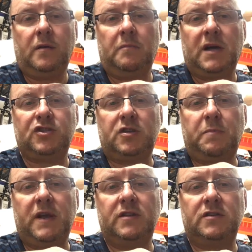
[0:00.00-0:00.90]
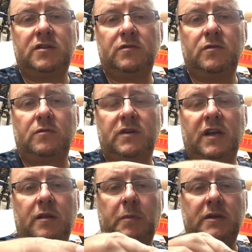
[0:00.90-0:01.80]
match the pins, you know how to
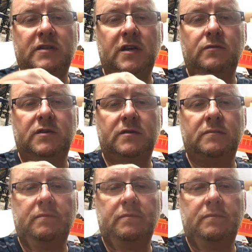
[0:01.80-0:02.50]
get the pins out.